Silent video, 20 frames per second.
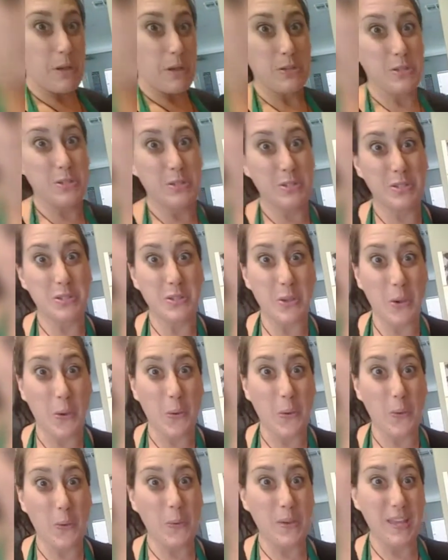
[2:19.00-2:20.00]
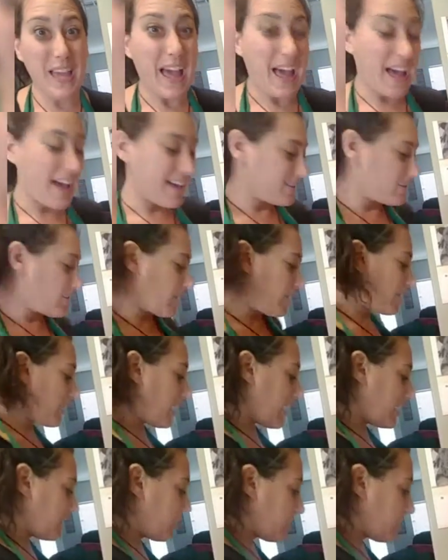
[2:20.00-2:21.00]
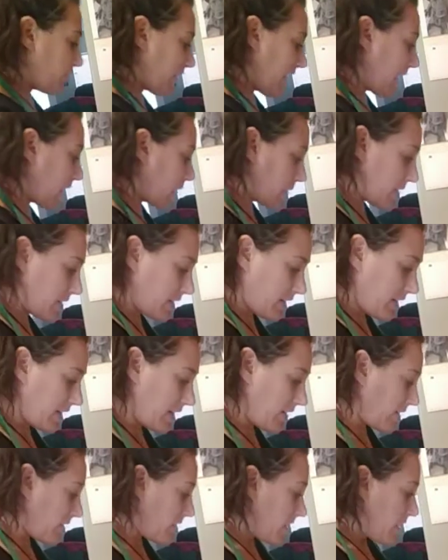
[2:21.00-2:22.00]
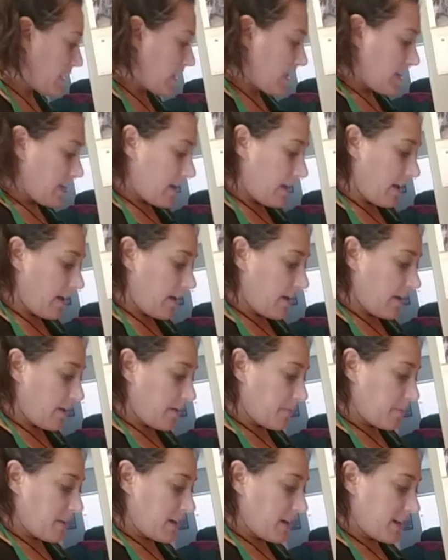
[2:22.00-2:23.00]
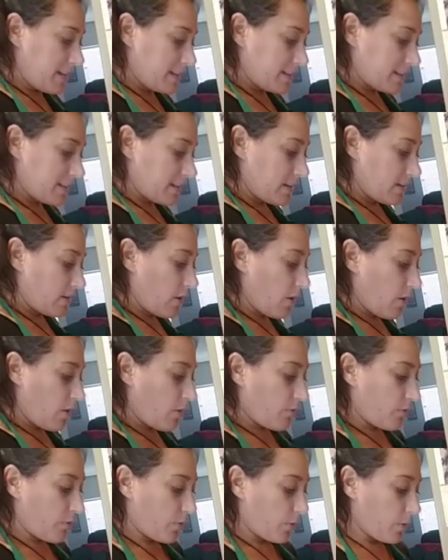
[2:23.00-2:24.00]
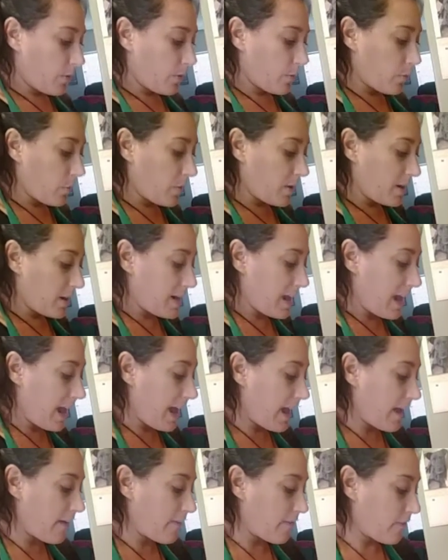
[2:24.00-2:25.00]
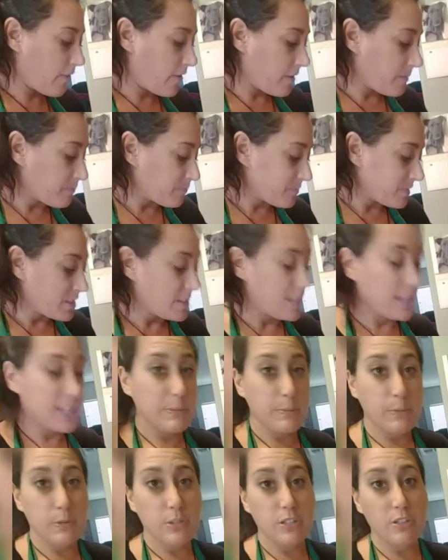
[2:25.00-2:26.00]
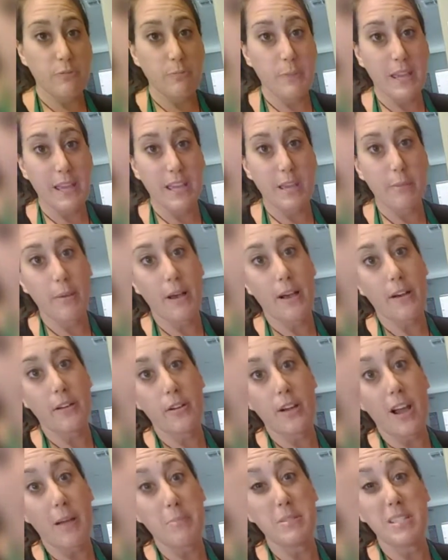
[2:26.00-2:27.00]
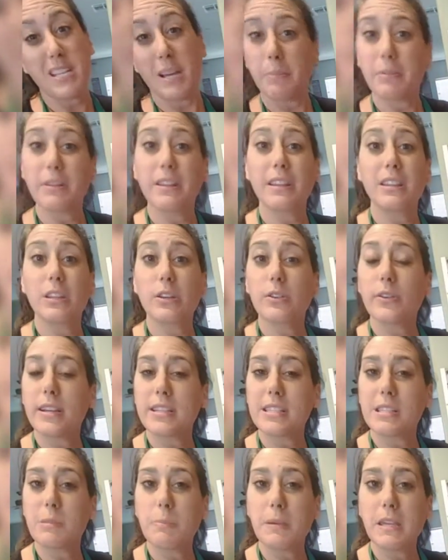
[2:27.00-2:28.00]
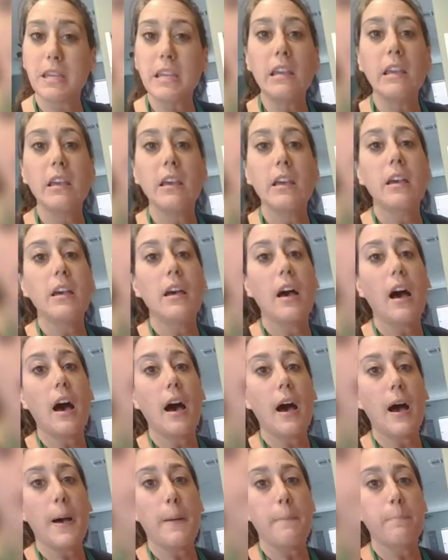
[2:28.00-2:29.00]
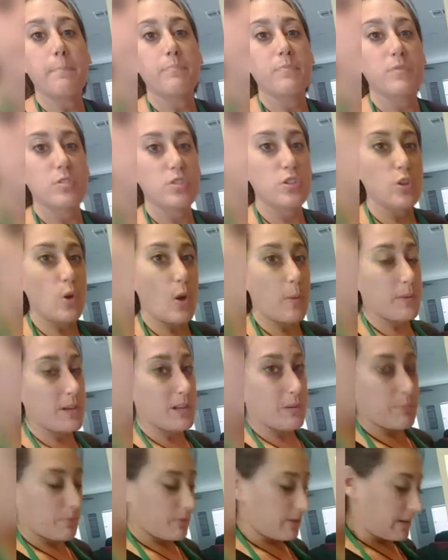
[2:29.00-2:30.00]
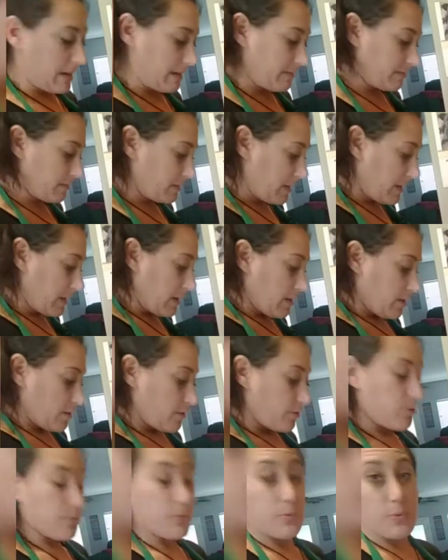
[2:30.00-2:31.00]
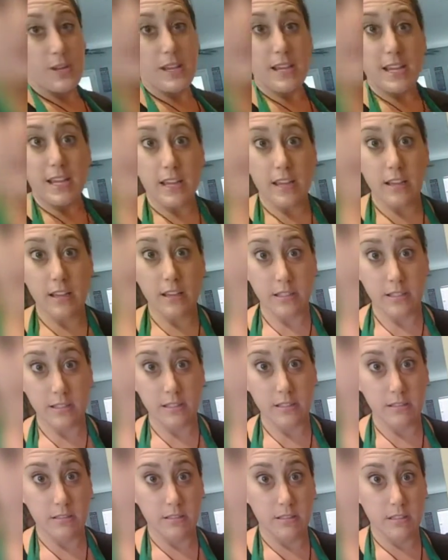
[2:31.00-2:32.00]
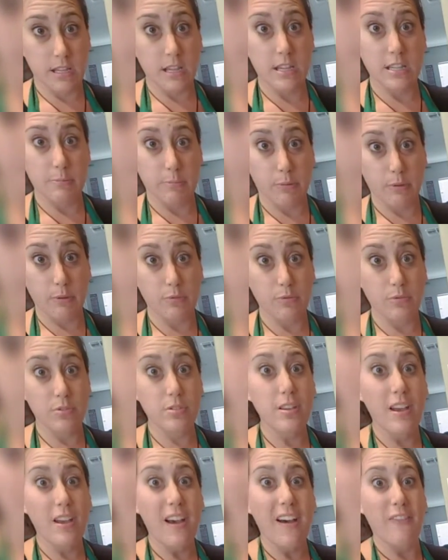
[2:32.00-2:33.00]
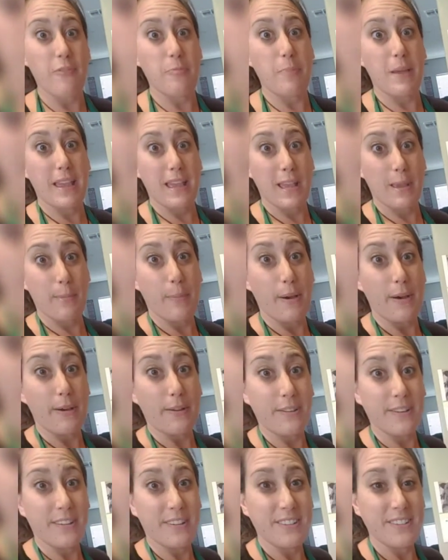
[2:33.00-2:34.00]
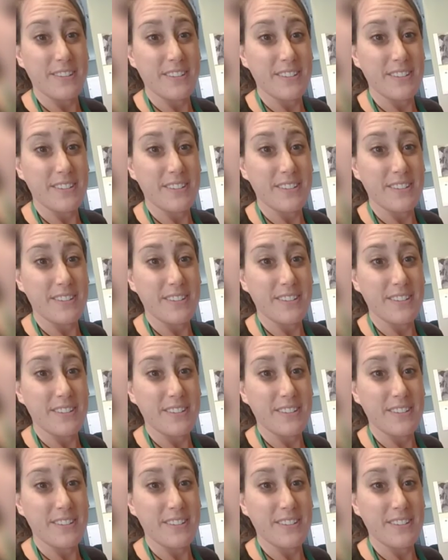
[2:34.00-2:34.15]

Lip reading: So yeah, so I've got the flour in here, and it's gonna call for 1.5 teaspoons of baking powder. I'm doubling the recipe, so I'm gonna put in 3 teaspoons of baking powder.